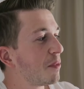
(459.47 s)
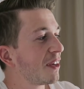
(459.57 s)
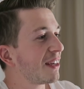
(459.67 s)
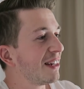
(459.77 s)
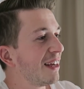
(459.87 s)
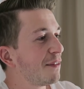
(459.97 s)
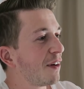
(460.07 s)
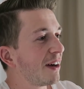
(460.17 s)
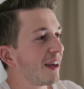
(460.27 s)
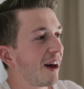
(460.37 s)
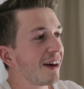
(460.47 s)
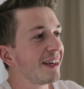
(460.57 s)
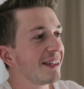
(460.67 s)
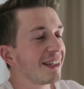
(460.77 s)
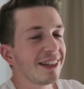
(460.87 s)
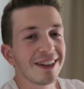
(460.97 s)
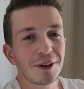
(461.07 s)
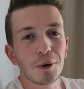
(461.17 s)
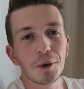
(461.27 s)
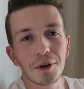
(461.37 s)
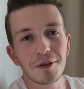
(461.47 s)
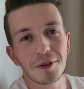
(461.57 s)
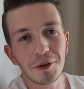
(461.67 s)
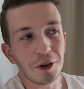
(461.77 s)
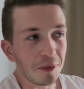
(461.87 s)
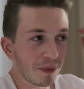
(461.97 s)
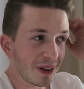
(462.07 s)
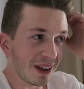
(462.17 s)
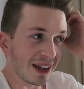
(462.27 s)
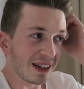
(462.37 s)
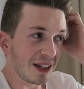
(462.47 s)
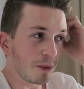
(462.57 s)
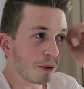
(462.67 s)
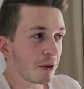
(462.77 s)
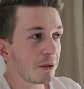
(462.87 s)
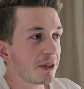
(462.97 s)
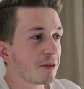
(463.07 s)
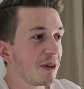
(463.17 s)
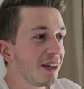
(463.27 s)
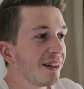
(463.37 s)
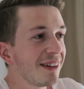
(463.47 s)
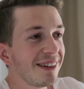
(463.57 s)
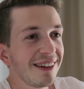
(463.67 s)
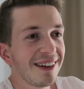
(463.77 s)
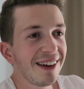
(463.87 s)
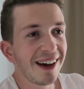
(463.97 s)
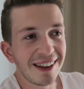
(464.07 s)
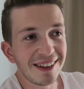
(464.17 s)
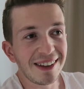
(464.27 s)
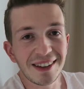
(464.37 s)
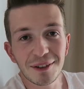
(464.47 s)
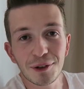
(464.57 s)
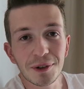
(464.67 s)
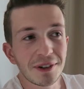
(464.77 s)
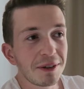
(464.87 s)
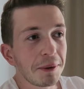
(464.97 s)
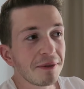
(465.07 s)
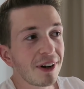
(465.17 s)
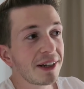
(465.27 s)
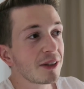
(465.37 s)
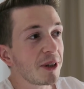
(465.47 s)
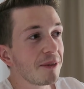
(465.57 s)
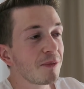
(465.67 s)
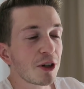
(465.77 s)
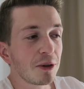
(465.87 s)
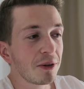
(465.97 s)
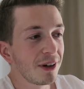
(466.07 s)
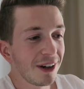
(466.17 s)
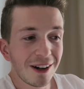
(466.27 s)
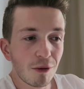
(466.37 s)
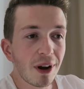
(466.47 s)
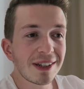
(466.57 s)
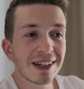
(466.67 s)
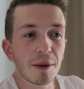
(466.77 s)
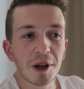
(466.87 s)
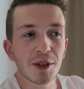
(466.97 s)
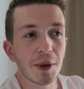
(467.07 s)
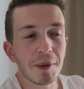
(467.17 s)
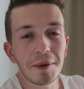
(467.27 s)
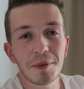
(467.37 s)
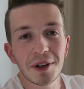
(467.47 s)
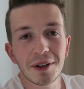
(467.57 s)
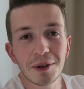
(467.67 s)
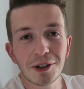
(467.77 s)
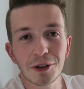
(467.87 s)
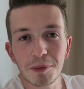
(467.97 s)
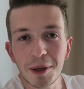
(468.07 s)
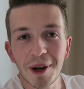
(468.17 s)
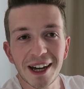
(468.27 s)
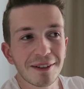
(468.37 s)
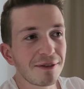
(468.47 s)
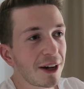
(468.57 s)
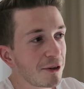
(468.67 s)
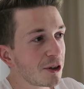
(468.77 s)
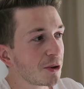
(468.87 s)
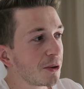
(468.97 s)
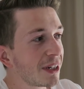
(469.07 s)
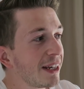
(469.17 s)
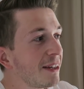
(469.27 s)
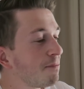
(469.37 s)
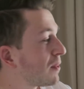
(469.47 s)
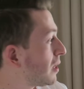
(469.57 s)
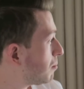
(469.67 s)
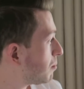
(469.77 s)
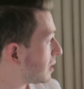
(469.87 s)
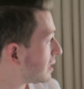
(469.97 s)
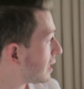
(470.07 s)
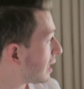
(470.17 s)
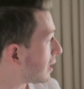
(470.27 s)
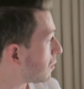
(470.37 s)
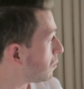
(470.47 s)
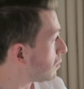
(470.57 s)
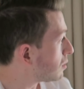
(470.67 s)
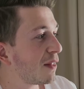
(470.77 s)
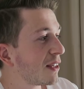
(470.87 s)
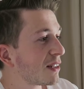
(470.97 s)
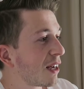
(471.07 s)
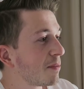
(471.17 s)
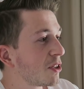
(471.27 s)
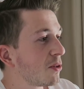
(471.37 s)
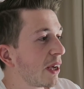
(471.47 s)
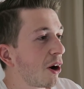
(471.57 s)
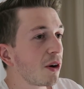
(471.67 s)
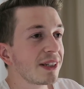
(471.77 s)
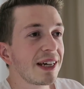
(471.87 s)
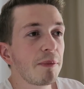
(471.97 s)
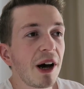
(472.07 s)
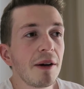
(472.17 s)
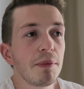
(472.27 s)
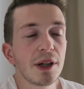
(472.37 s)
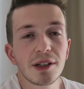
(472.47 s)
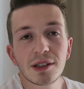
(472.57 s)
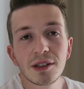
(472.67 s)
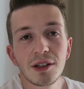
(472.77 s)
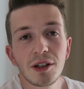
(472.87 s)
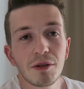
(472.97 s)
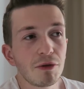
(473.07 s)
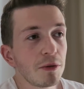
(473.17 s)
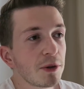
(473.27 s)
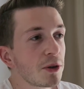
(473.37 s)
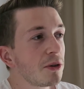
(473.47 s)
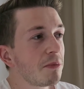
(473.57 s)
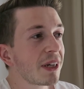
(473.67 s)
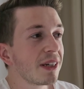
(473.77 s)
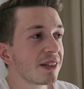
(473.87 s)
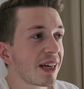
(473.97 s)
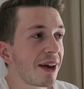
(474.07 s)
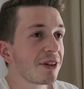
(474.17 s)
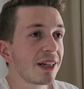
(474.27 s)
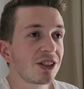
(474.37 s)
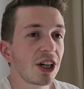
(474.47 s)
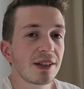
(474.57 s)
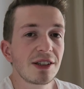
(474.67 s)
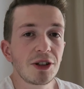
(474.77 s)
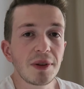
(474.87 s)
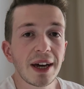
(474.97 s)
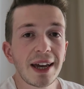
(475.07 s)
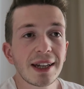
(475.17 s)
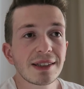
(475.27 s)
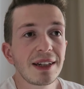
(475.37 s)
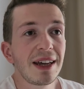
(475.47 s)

I'm thinking that if I hide in the corner of the room, then he won't notice me, and then therefore he won't fly into me. So riding a bus with Mum should be back very shortly. But now I think it's time to do a holiday apartment room tour, because I haven't had a chance to do that yet.